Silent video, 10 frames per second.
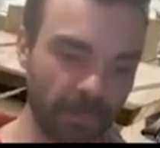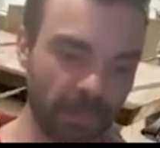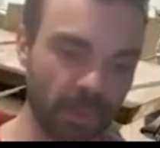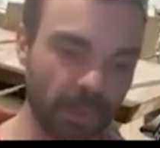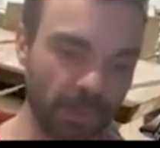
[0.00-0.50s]

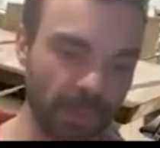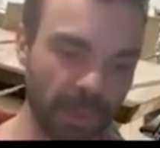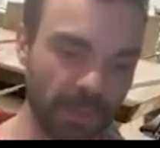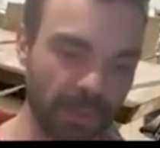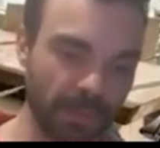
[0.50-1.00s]
which will
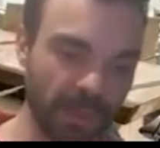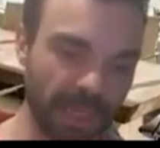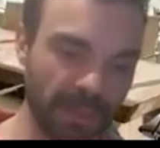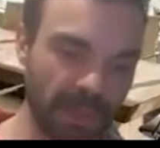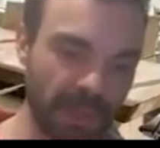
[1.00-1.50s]
mean
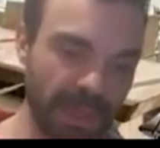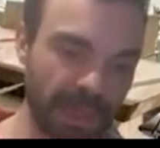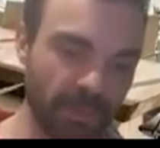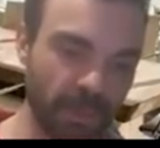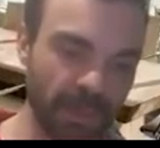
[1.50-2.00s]
that the
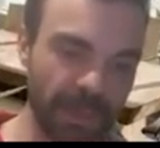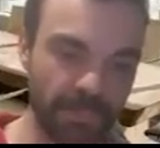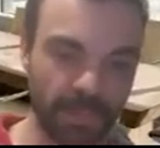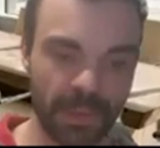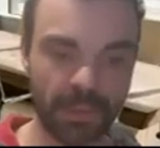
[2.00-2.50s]
A will
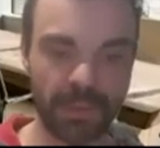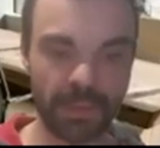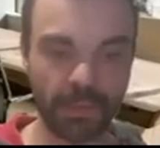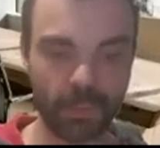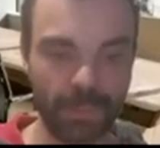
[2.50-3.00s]
then be
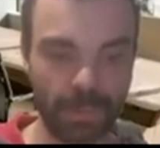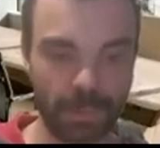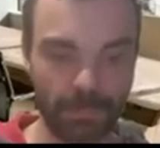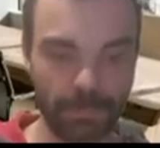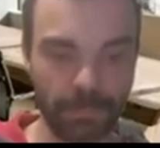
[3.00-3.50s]
in the
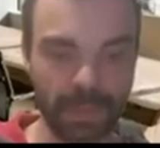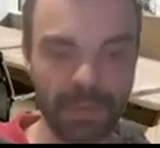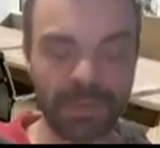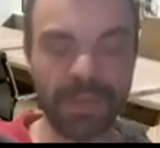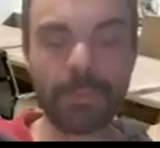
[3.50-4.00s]
gripper,
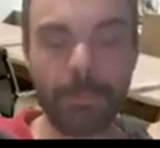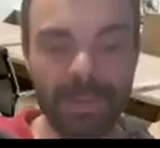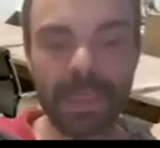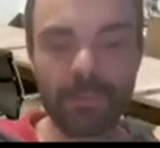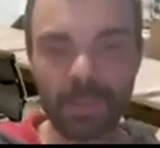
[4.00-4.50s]
then
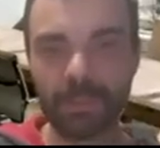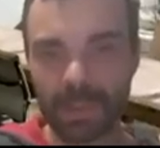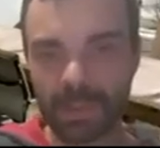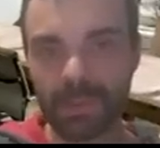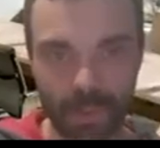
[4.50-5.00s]
B will
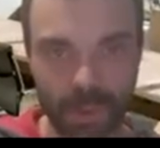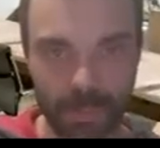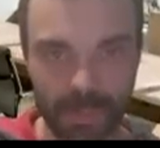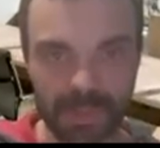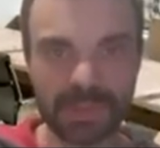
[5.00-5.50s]
be the
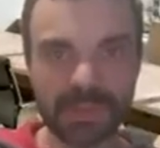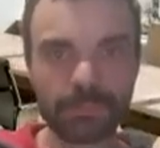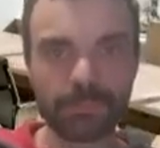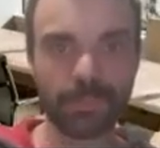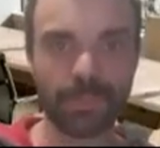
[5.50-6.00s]
topmost.
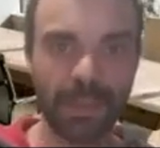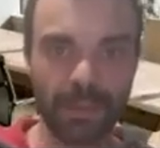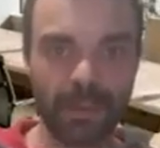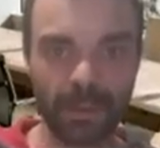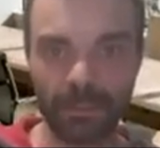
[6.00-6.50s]

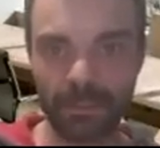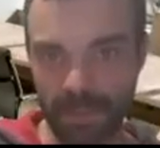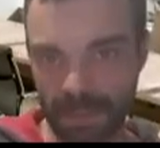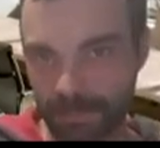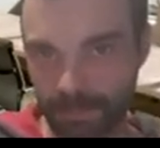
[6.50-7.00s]

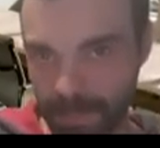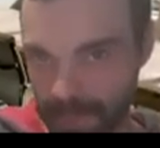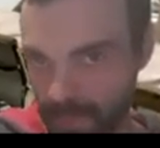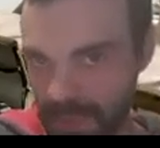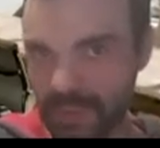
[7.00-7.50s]

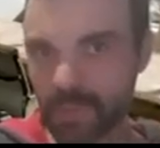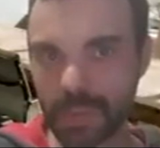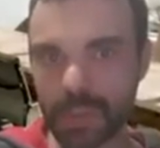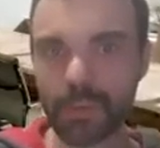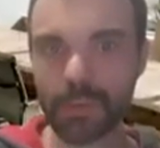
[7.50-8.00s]
But we need to
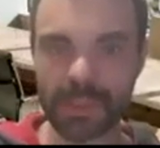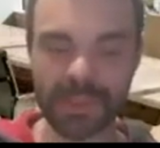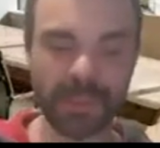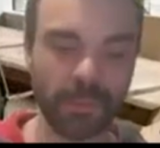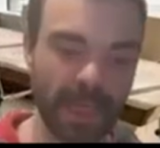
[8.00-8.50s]
encode
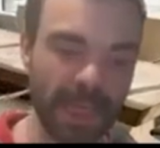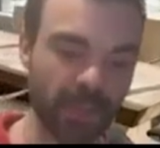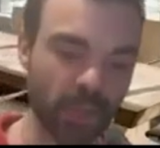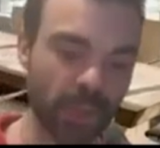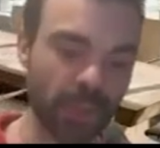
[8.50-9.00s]
this into the
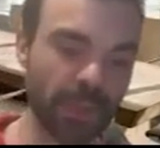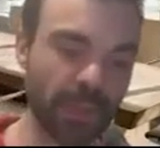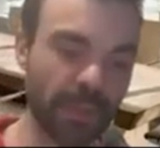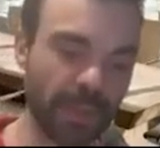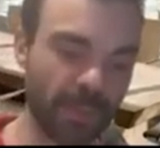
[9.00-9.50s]
action.
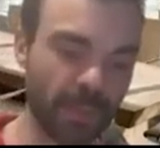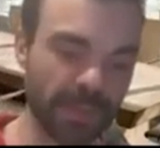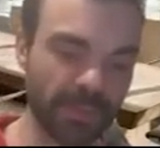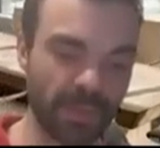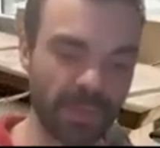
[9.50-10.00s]
And
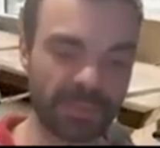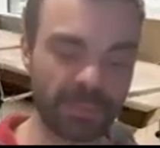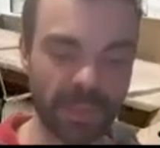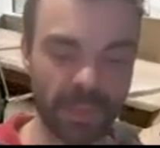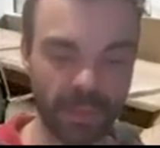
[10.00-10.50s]
because of this,
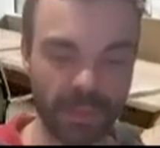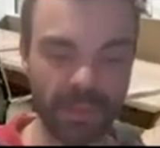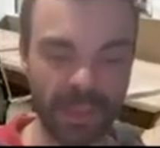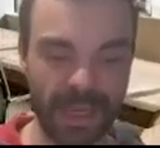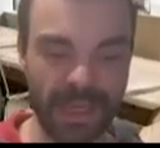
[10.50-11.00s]
we're
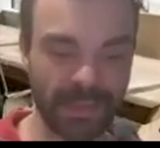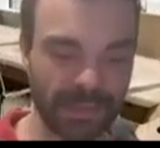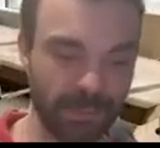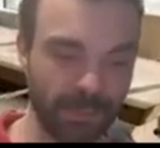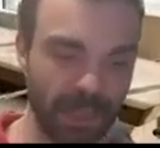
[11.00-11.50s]
encoding that A
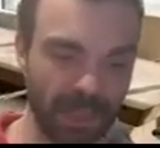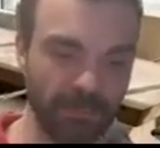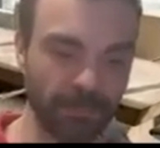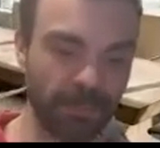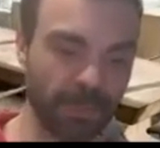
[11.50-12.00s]
is on B